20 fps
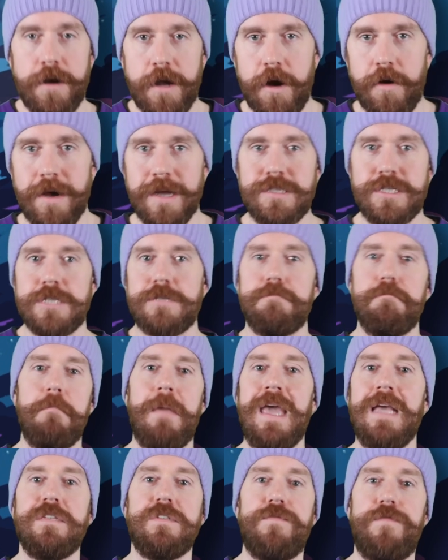know. It just
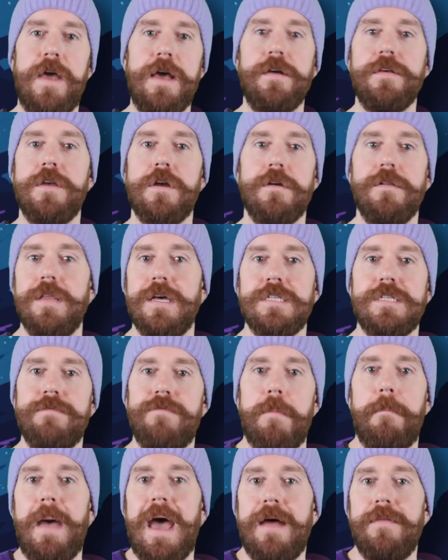makes failure less of
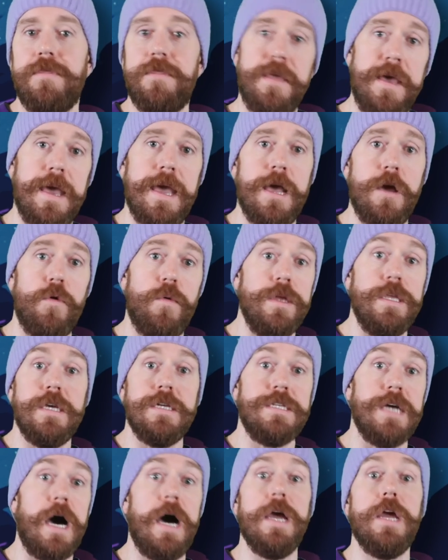a bad thing when you
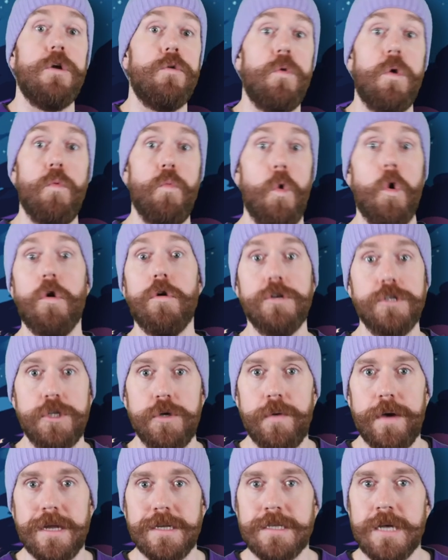tie a reward
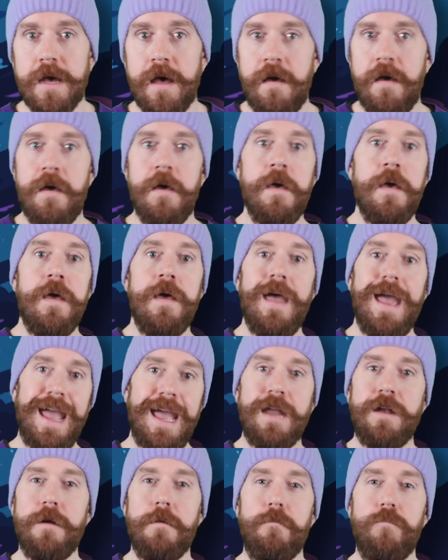to it.
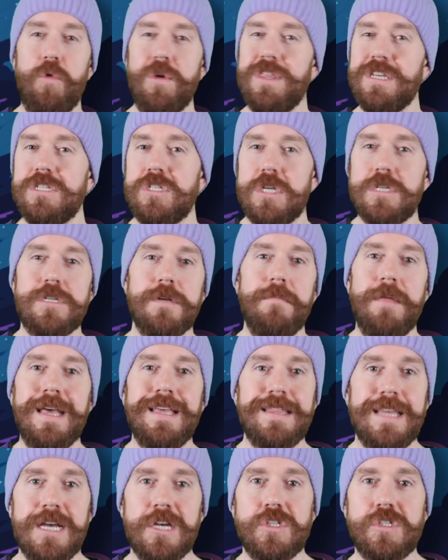And with a system like
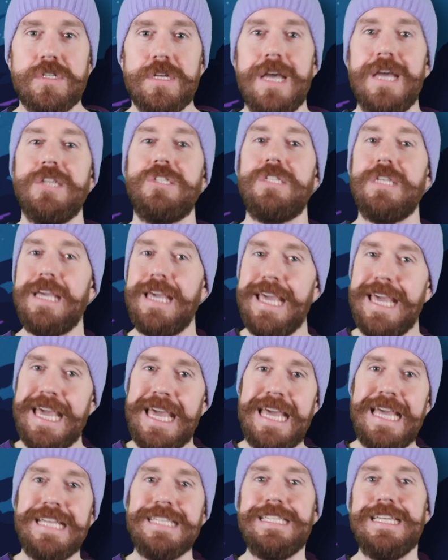this, it's
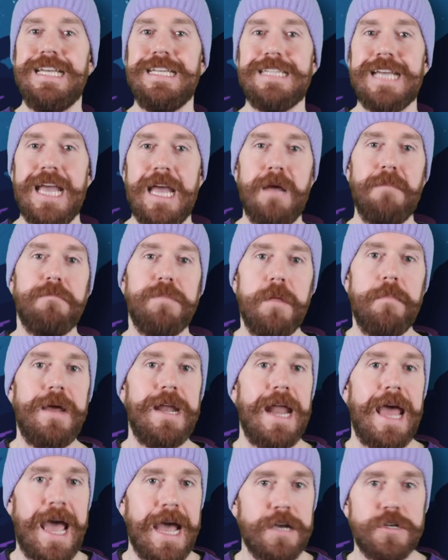easy to implement
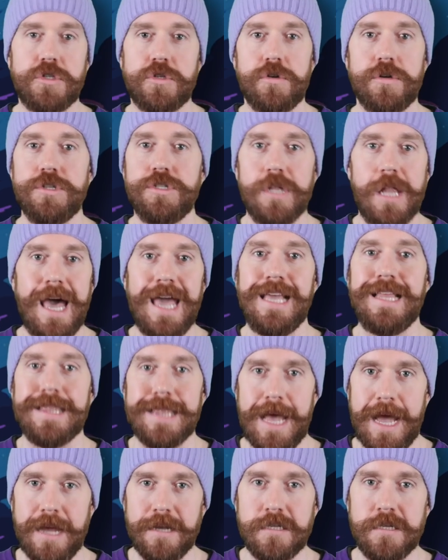extras like
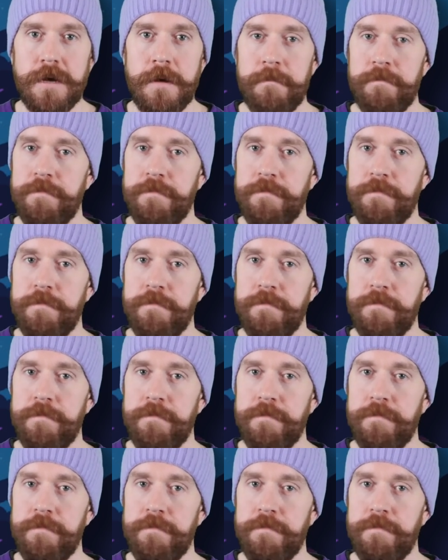that.